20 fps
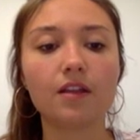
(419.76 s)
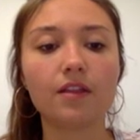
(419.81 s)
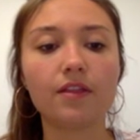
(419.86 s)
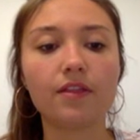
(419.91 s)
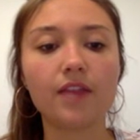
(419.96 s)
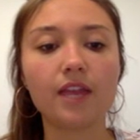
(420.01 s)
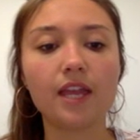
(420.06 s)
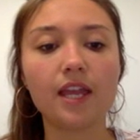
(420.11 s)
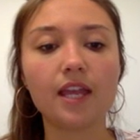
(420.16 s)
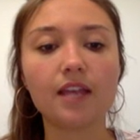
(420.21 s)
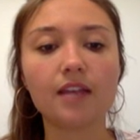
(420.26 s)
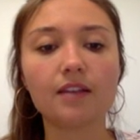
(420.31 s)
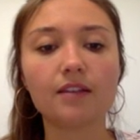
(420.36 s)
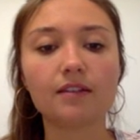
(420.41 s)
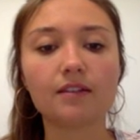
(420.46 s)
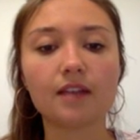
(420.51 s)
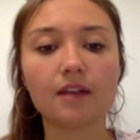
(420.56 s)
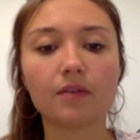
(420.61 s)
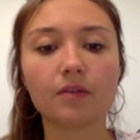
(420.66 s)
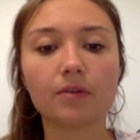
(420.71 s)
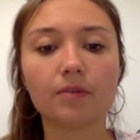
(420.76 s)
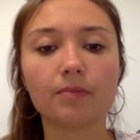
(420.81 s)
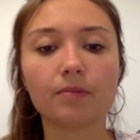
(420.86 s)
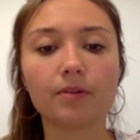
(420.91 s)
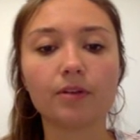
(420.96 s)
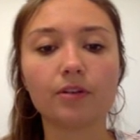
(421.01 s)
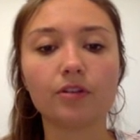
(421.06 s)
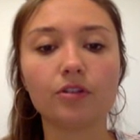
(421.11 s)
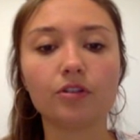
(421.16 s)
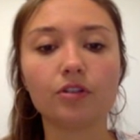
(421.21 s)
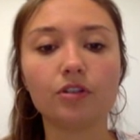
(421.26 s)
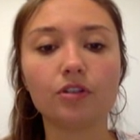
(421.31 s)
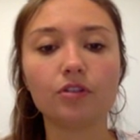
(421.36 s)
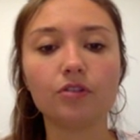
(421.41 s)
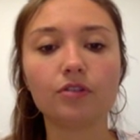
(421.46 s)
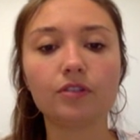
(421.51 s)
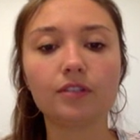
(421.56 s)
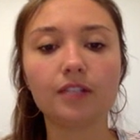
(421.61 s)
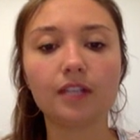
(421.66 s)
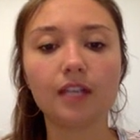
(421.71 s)
things that were
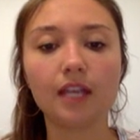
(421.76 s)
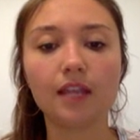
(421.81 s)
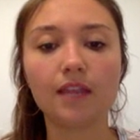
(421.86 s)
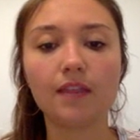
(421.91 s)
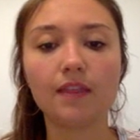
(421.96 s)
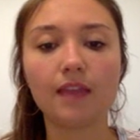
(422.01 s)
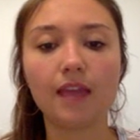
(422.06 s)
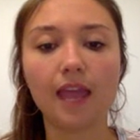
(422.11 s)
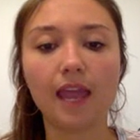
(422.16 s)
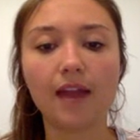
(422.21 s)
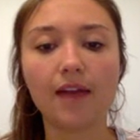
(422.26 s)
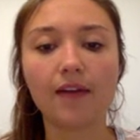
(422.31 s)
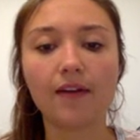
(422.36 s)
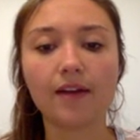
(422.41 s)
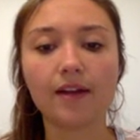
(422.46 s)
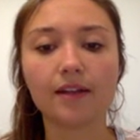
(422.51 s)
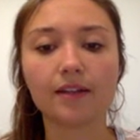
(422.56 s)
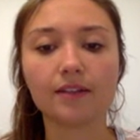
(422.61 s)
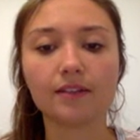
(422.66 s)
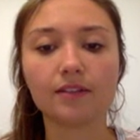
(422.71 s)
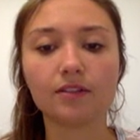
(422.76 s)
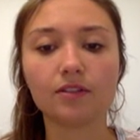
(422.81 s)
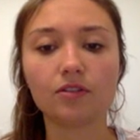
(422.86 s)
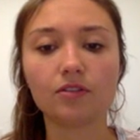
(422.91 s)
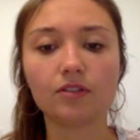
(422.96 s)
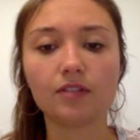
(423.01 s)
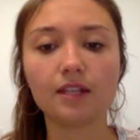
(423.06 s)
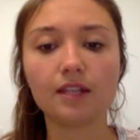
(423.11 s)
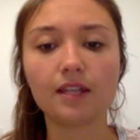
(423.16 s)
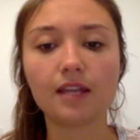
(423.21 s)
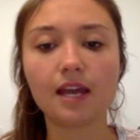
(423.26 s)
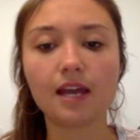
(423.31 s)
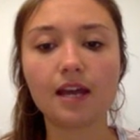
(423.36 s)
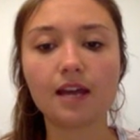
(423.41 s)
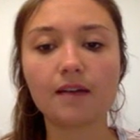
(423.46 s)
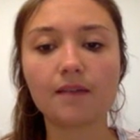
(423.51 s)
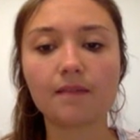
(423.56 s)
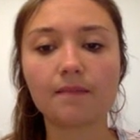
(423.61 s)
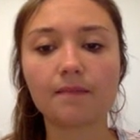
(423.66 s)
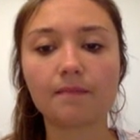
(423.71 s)
produced in the areas. You see that?